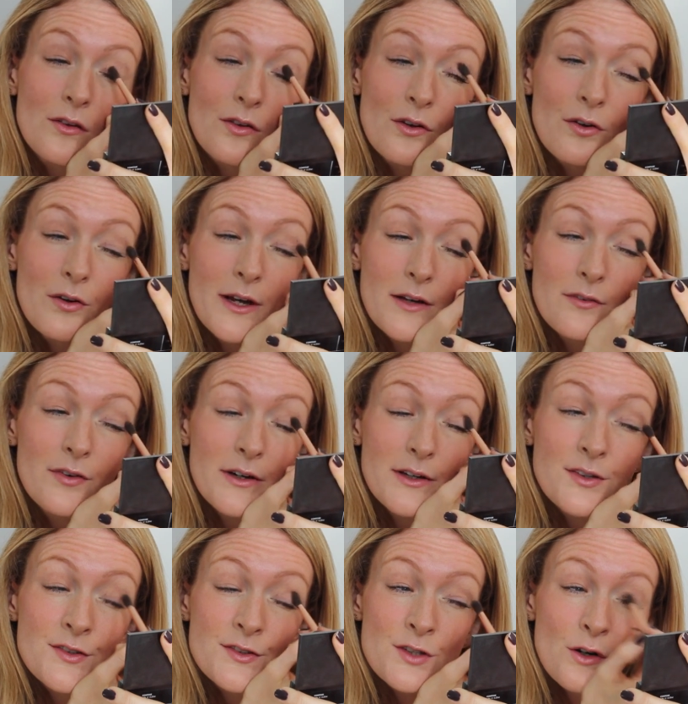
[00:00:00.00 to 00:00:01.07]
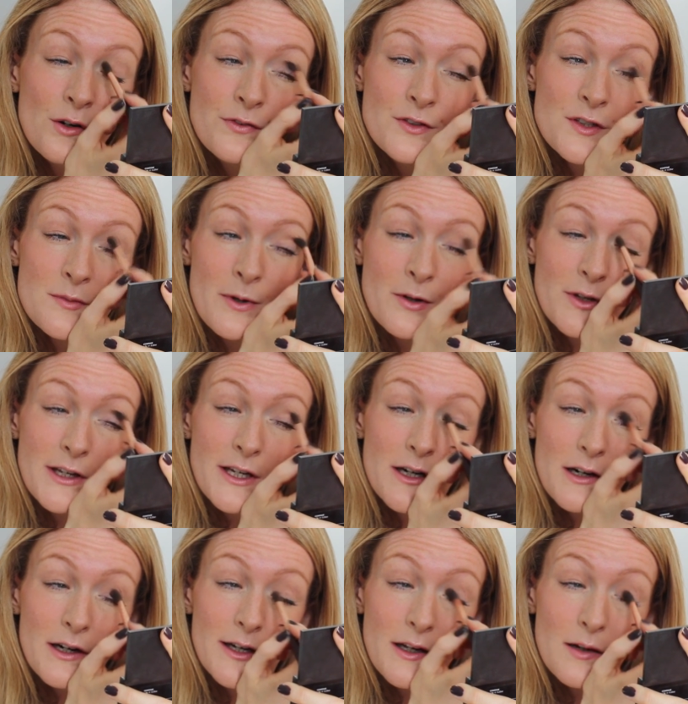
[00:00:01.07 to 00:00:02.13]
to create a very soft smoky
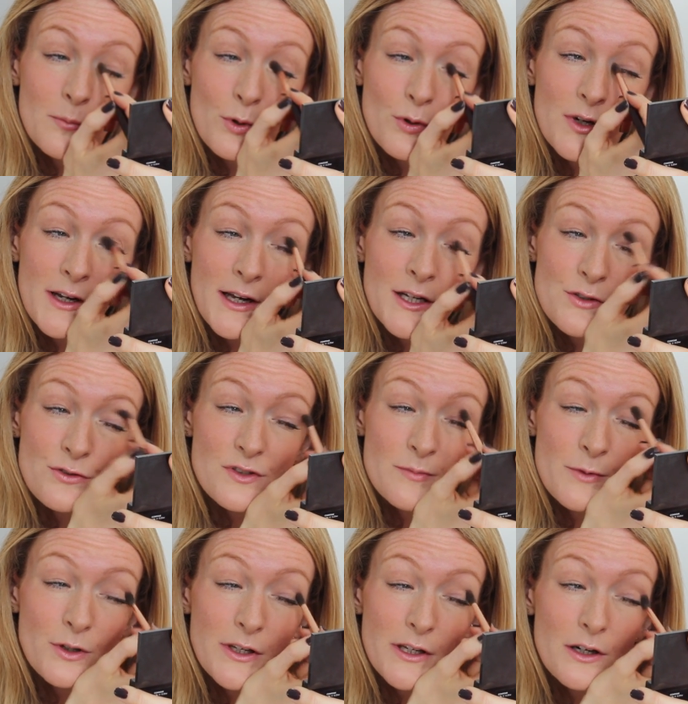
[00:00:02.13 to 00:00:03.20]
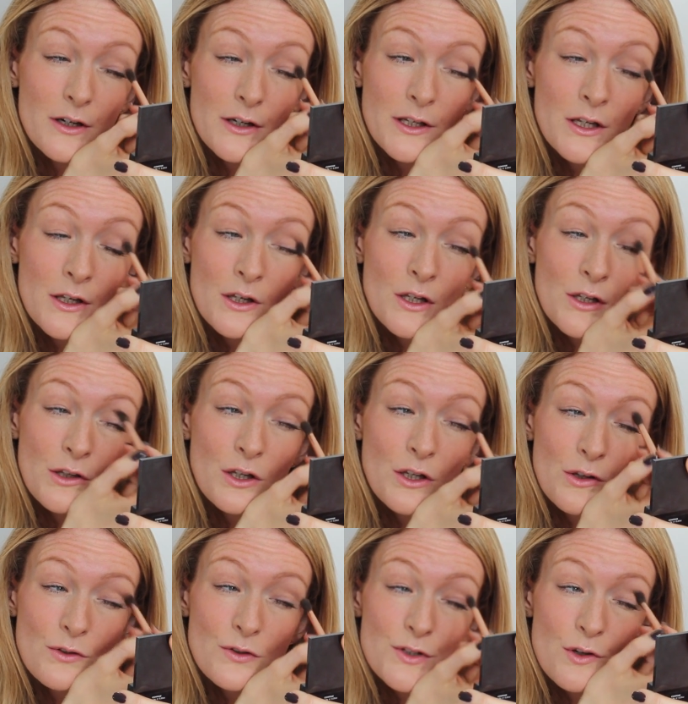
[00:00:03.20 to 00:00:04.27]
eye, a more natural smoky eye.
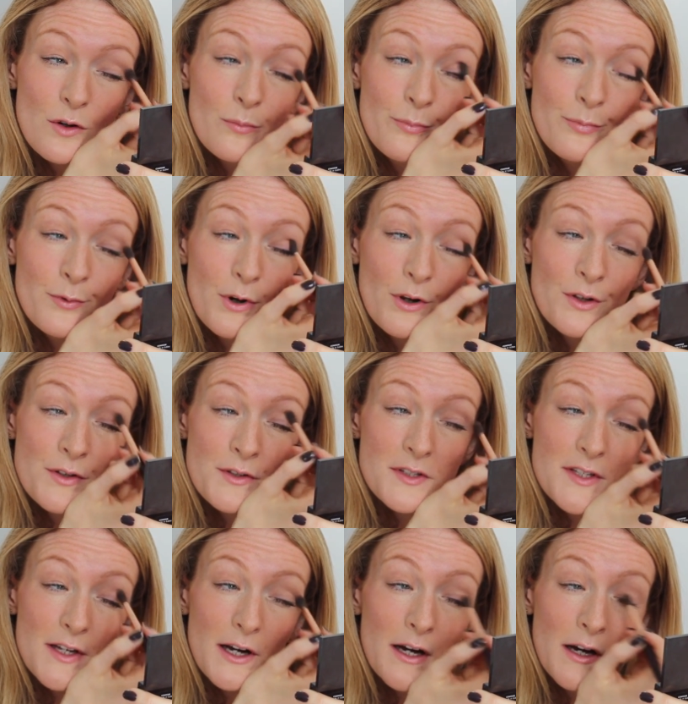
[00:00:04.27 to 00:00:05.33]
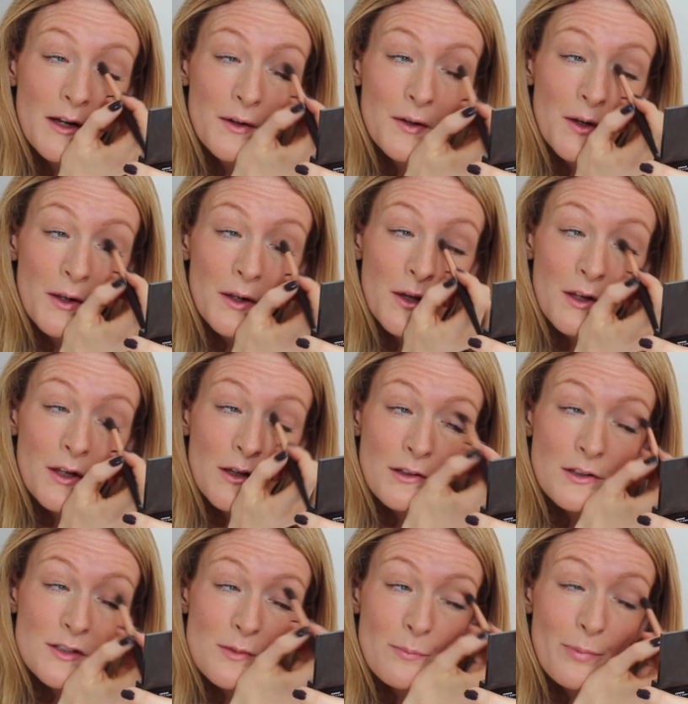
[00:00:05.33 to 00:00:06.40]
Use your bronzer
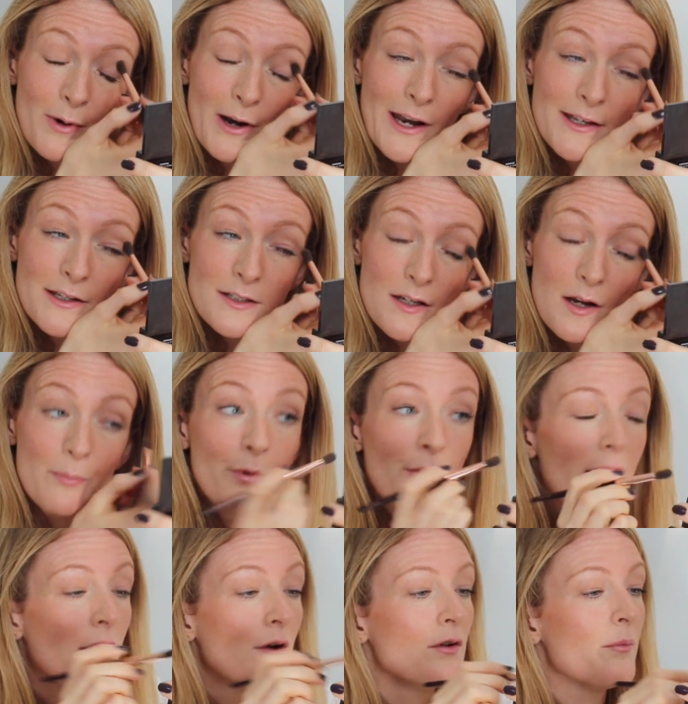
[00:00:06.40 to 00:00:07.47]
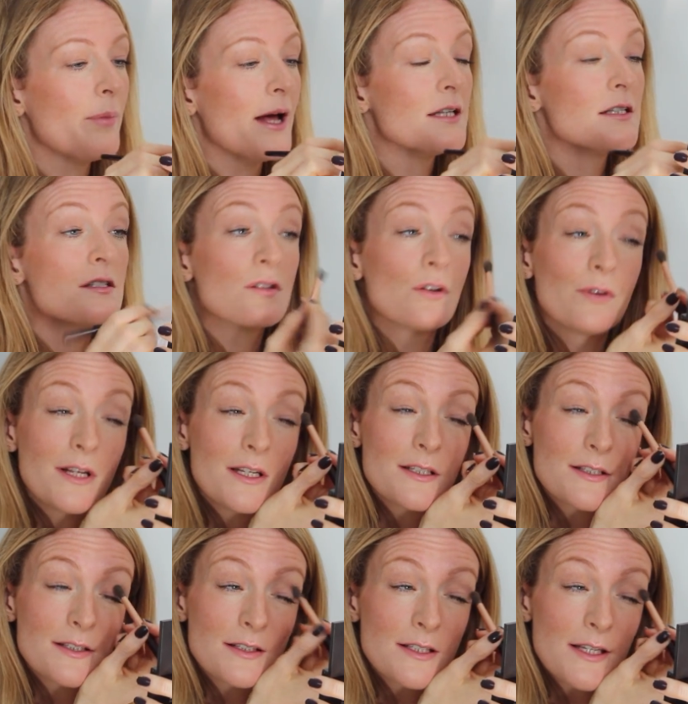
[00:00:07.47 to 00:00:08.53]
to blend a brown pencil
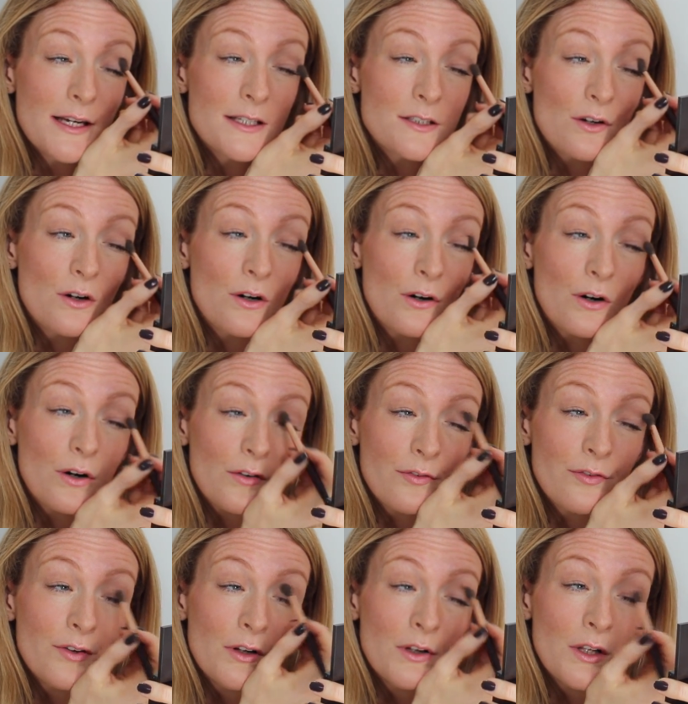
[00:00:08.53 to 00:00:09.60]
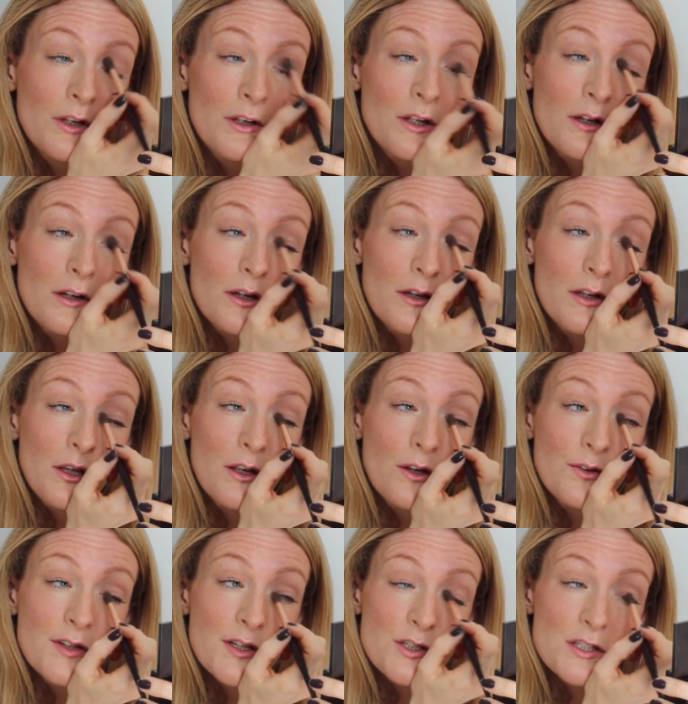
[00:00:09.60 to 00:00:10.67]
instead of
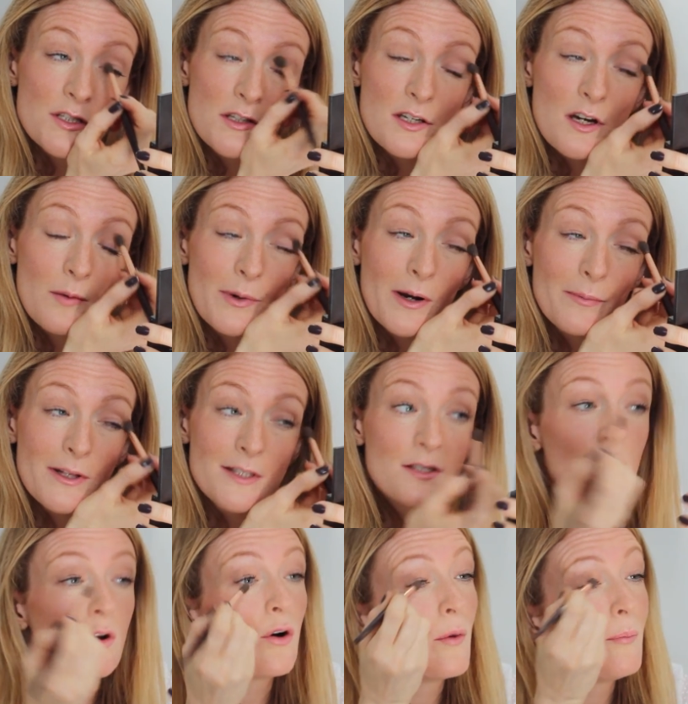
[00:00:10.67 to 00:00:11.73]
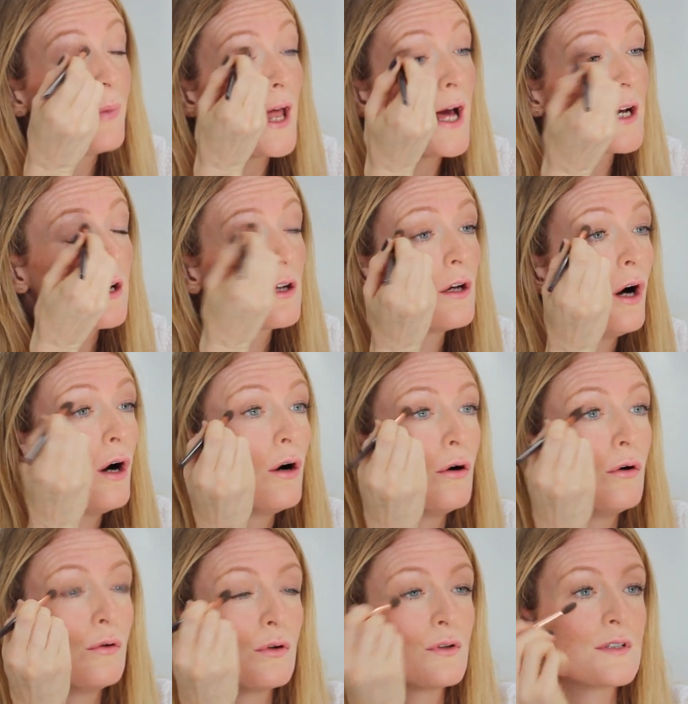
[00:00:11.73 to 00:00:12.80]
using just a dark brown pencil or a black
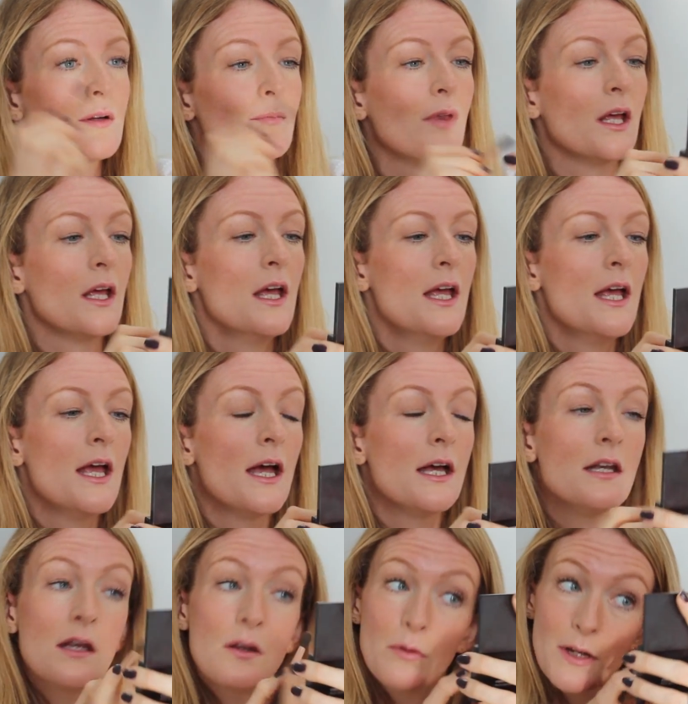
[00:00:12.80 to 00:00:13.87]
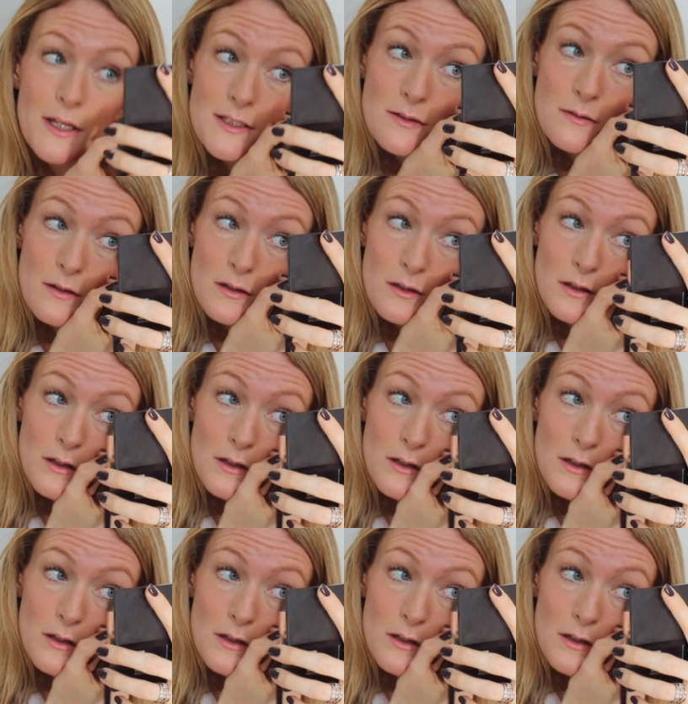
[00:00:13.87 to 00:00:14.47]
coal or something. And it creates